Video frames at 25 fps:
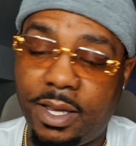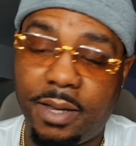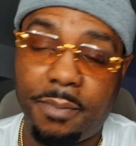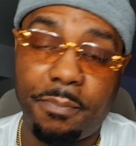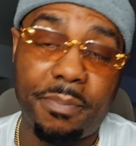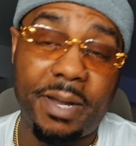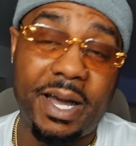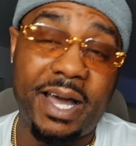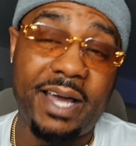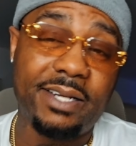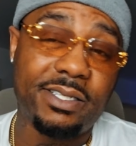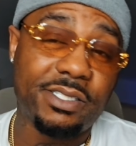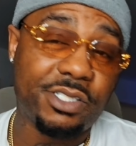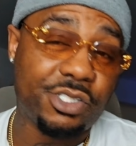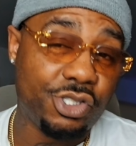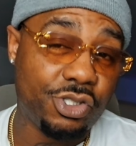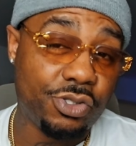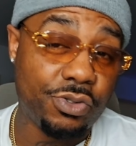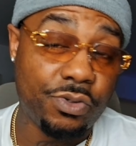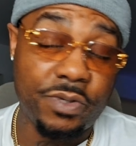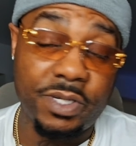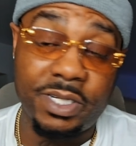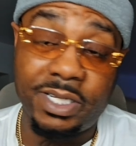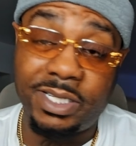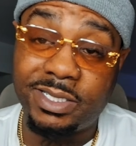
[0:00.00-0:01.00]
buy the
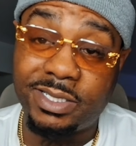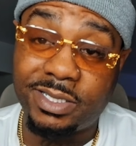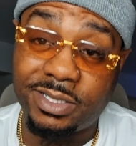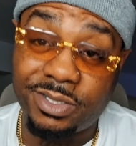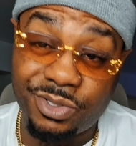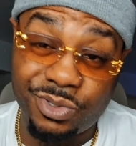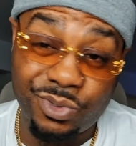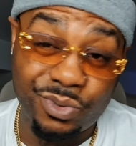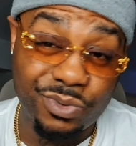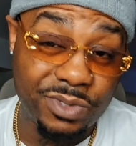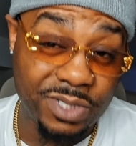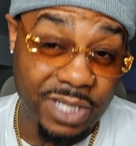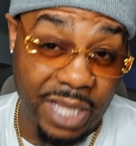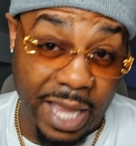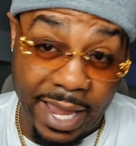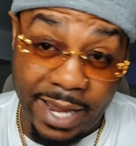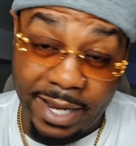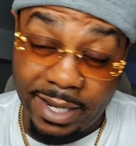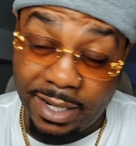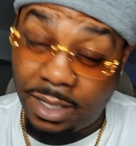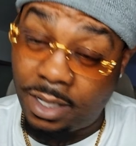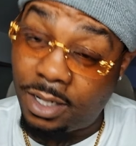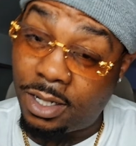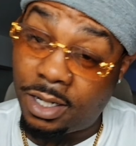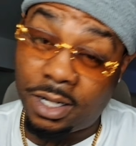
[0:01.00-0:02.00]
shoe and it's too tight
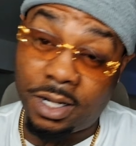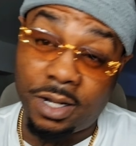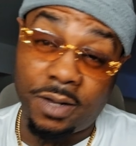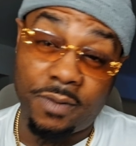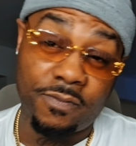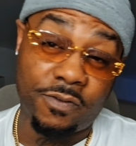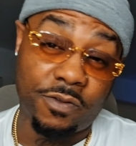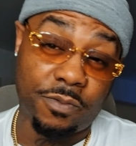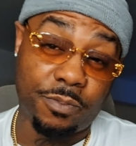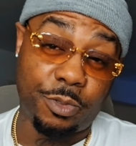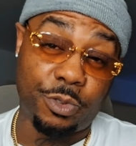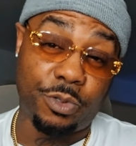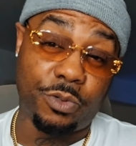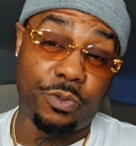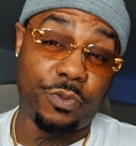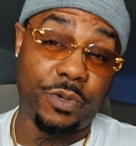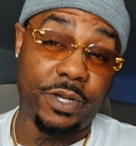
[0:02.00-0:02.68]
and uncomfortable to